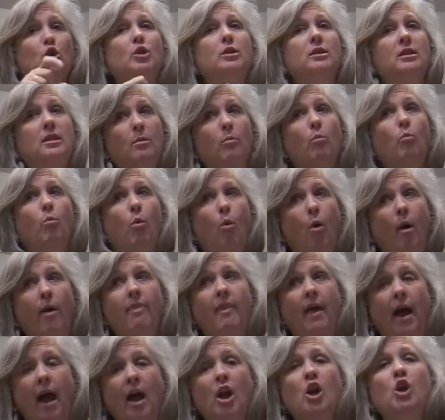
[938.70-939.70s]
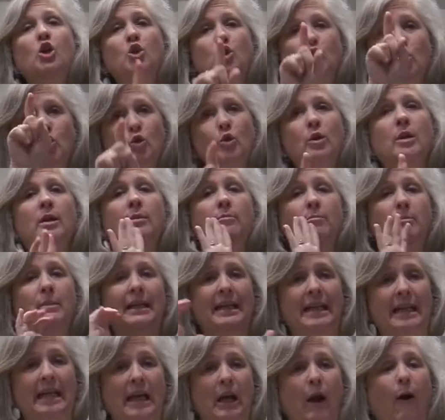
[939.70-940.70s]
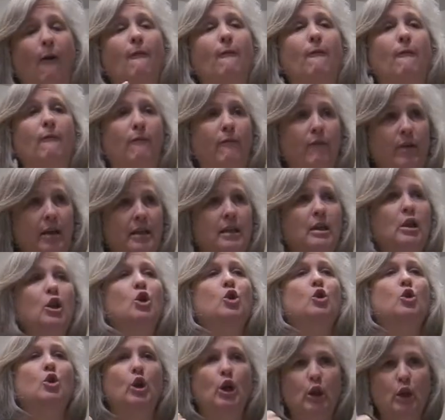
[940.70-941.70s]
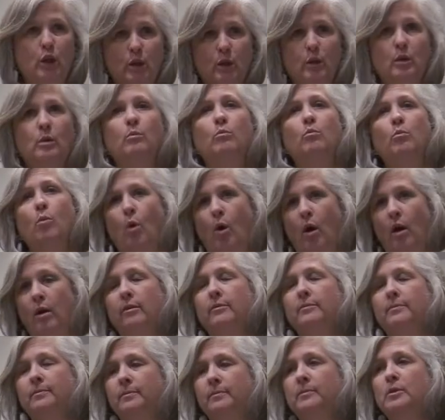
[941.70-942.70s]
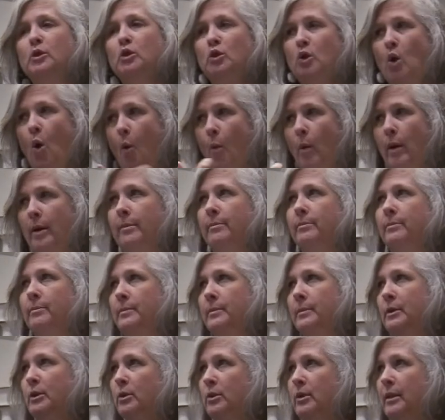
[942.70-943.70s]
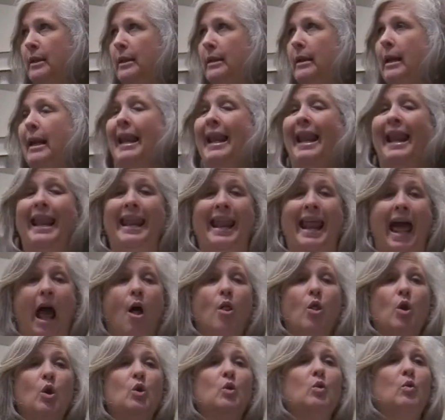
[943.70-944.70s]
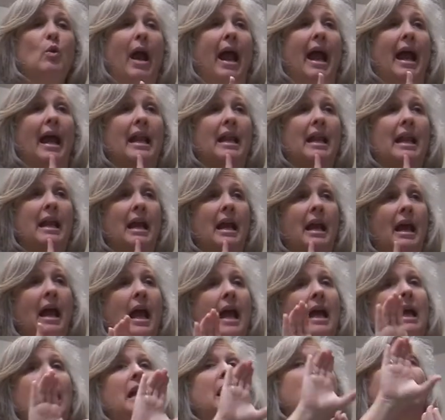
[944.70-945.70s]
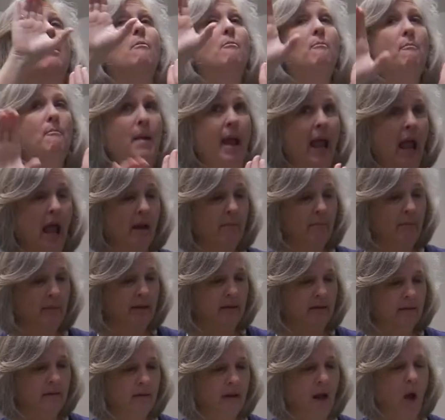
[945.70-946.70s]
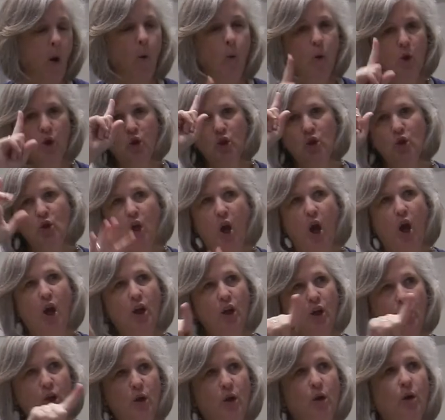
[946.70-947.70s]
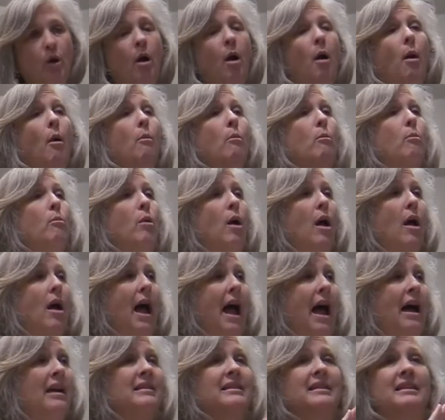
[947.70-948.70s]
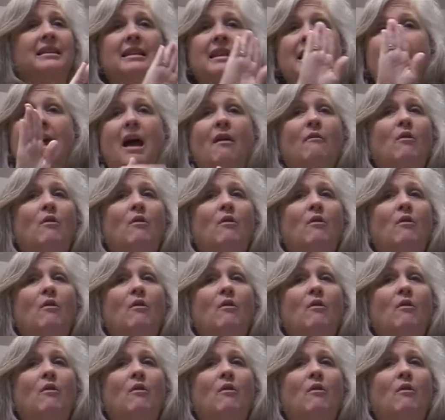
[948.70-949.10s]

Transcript: You ought to be here physically supporting it, all right? Now, the Great Commandment, I'm going to shock you. I'm going to shock you. Brother Hyles never had church-wide soul winning.